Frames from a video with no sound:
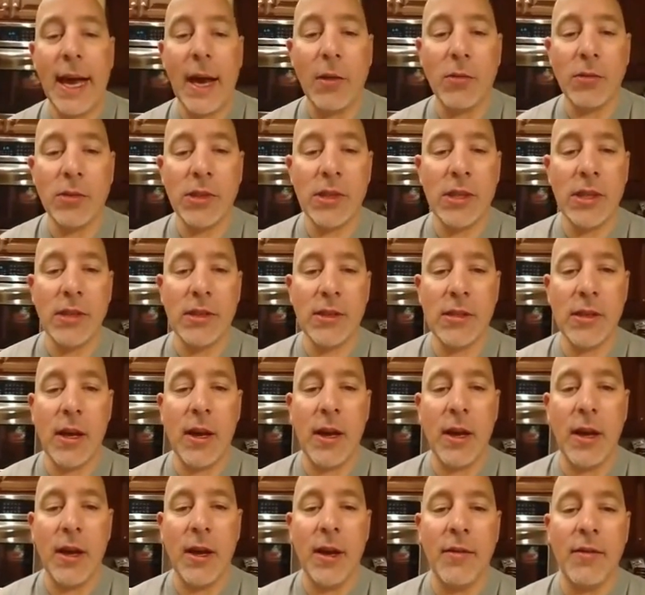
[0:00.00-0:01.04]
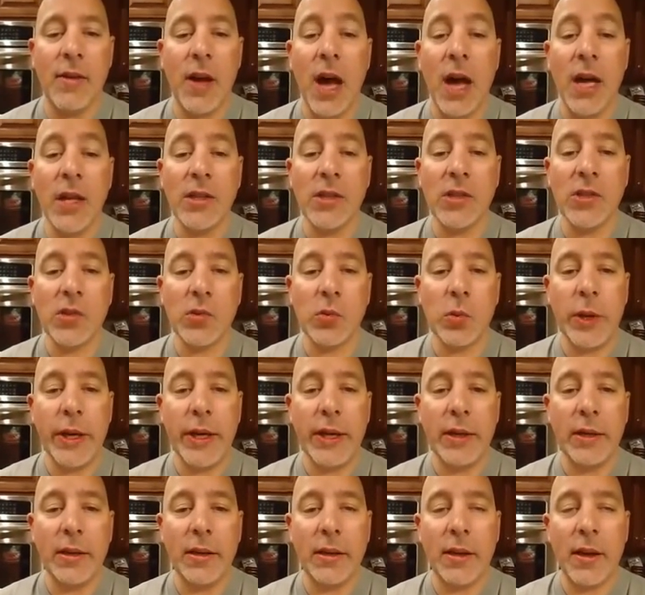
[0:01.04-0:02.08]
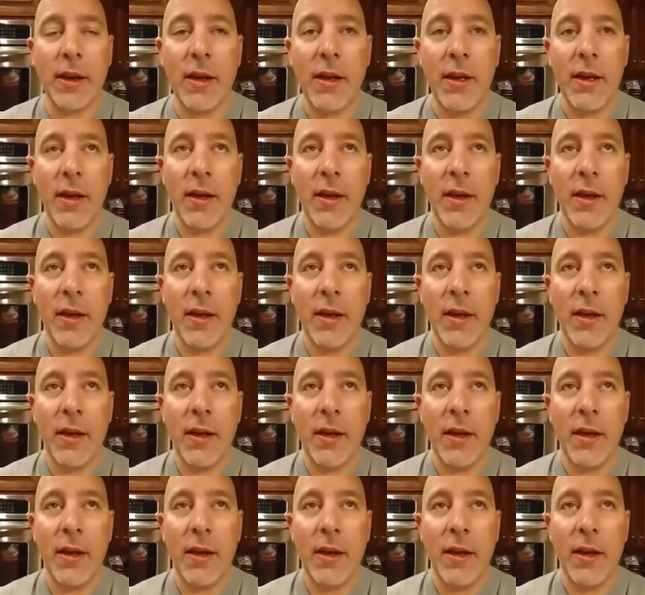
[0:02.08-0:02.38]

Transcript: ounces of unsweetened